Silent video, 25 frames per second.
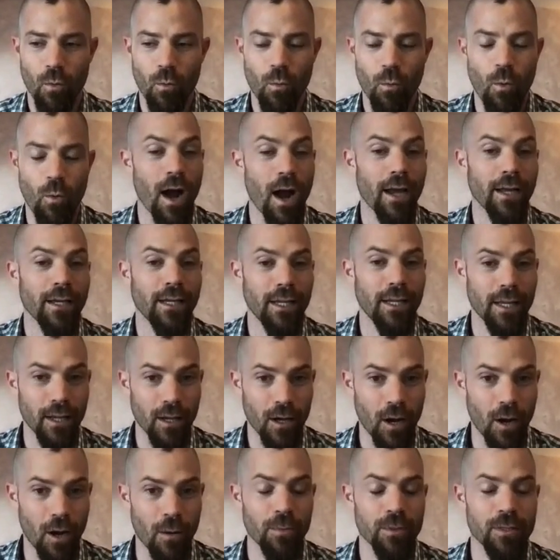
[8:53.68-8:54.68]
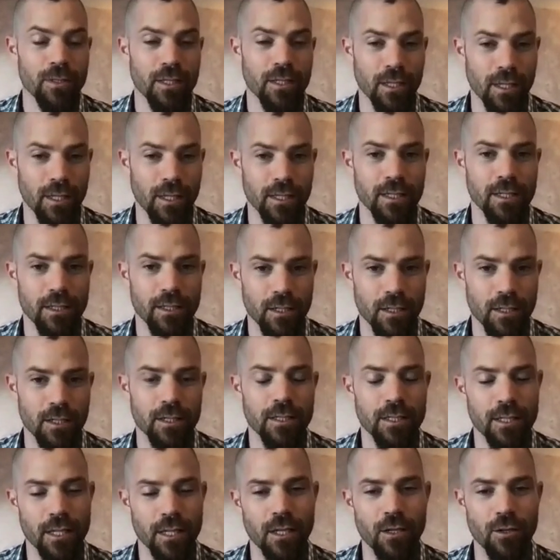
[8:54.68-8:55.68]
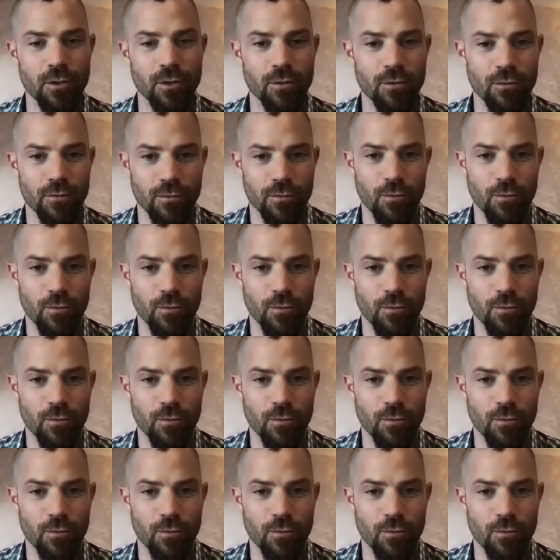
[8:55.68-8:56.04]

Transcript: a widely encompassing con- container